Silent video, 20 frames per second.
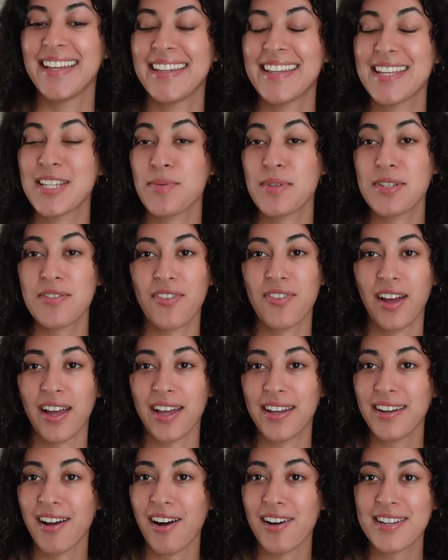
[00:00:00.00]
this was
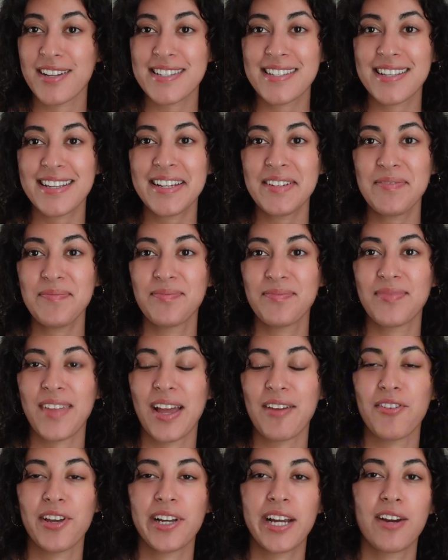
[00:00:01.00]
fun, honestly.
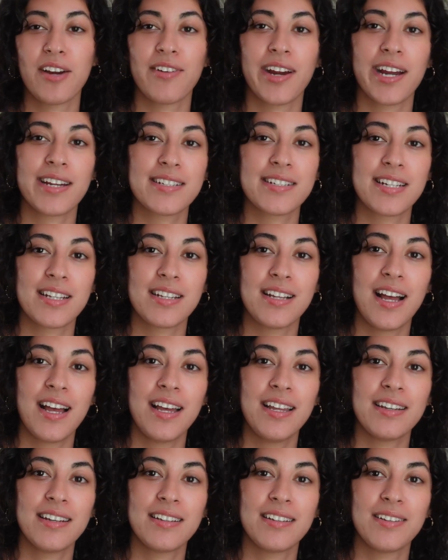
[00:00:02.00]
I feel like I ranted a
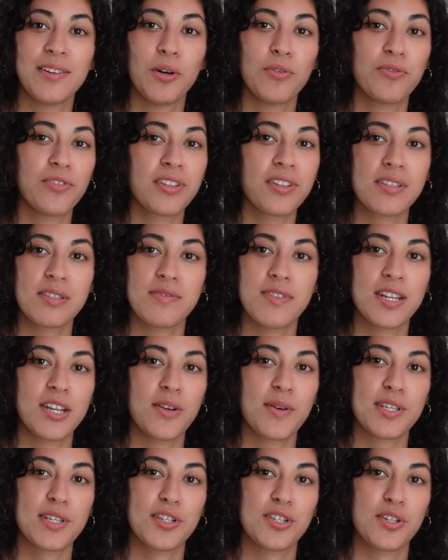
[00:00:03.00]
lot. Hopefully this
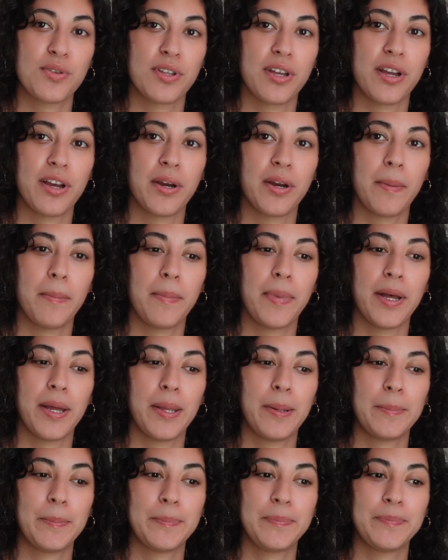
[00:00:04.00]
video isn't too long,
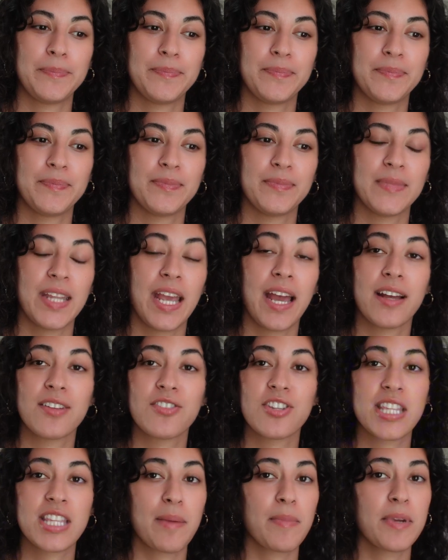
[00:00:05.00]
but yeah,
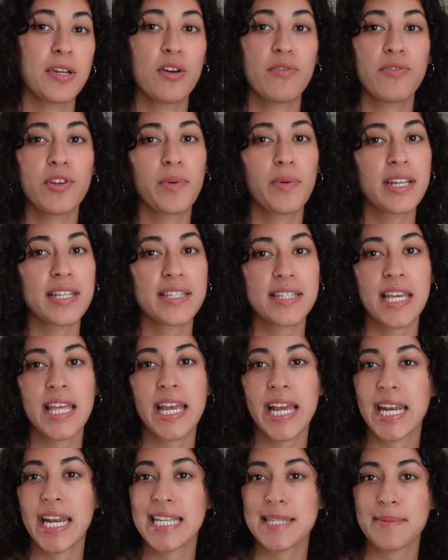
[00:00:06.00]
let me know if you want to see
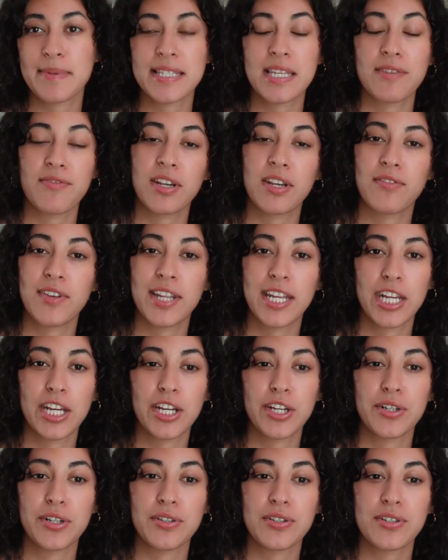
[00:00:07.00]
like any specific
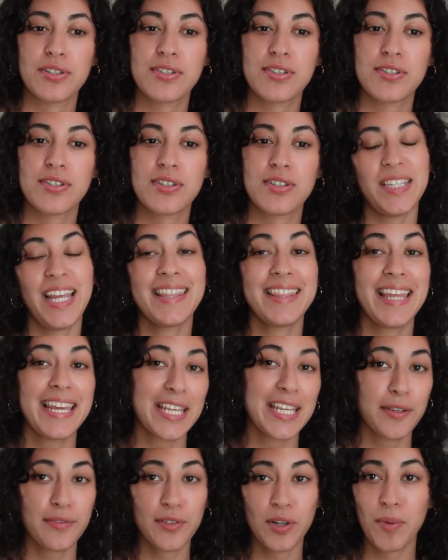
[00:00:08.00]
videos.
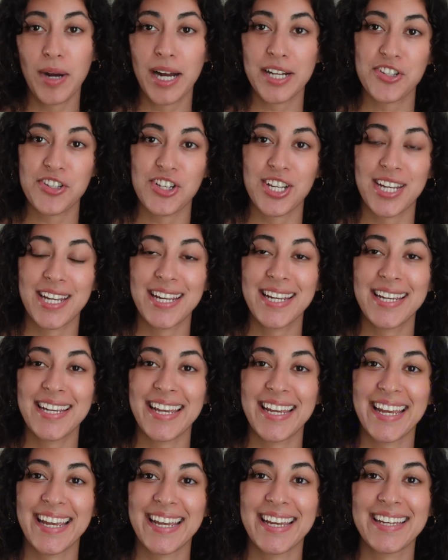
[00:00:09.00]
Thank you for watching,
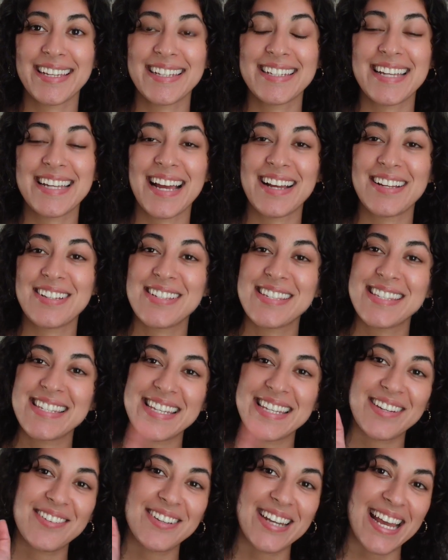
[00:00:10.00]
and I'll
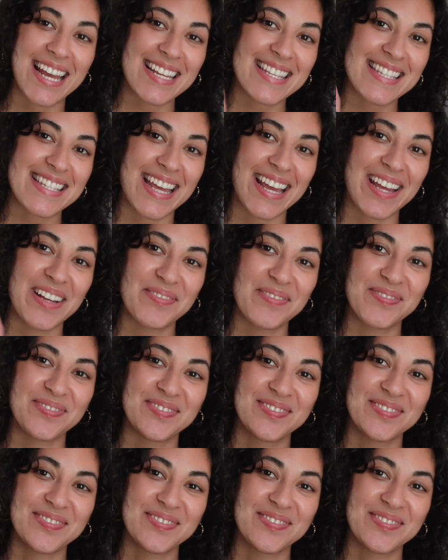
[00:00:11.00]
see you next time.